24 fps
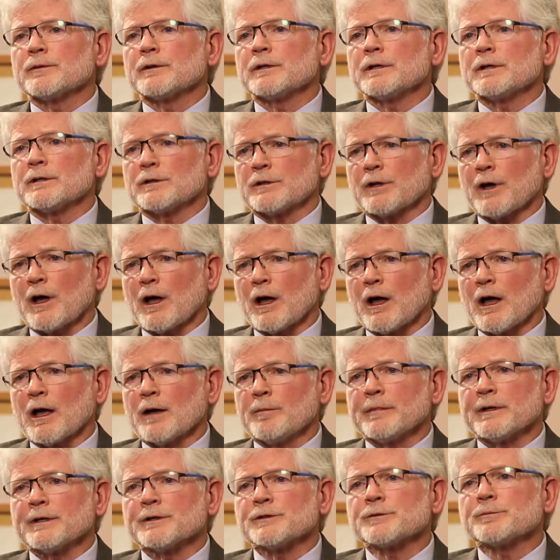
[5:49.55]
in
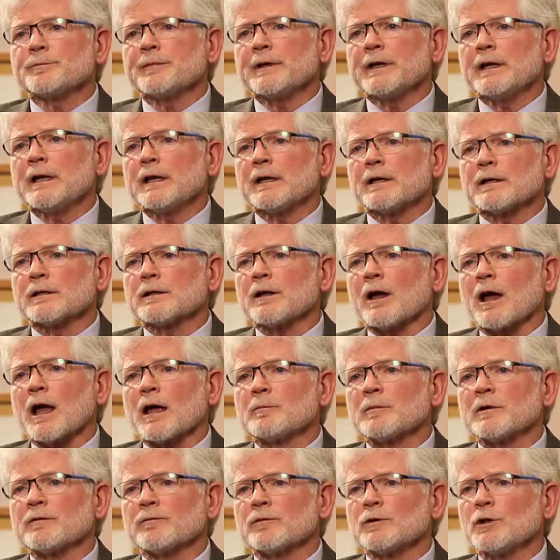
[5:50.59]
time as being a
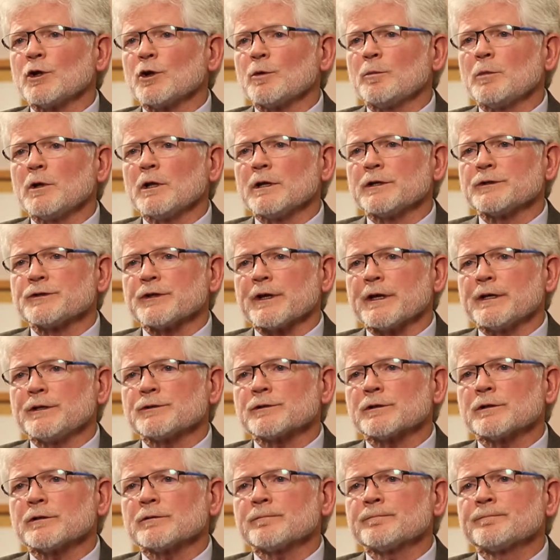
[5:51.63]
time of
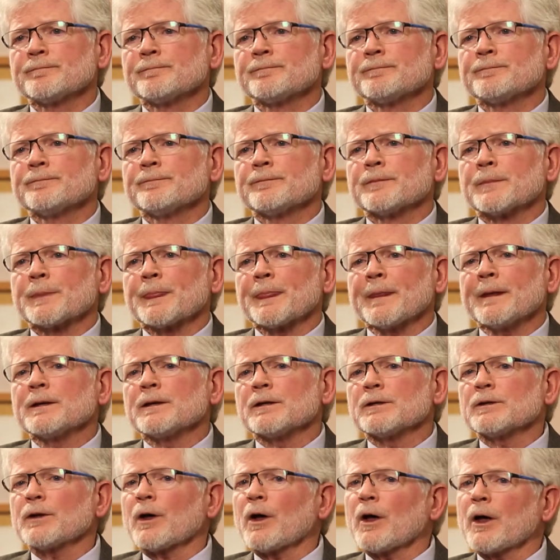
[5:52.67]
globalization,
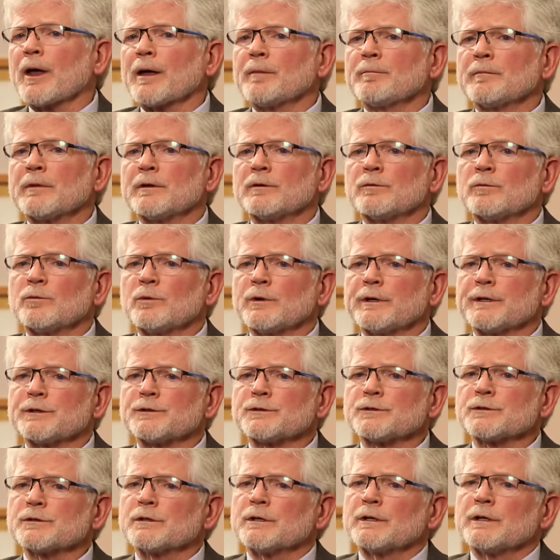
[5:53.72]
in a time in
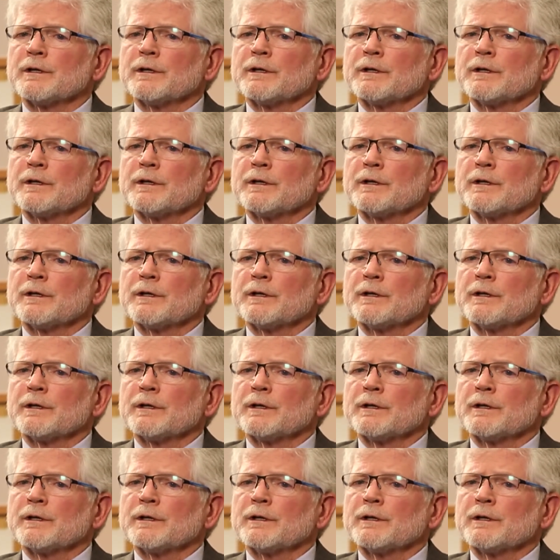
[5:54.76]
which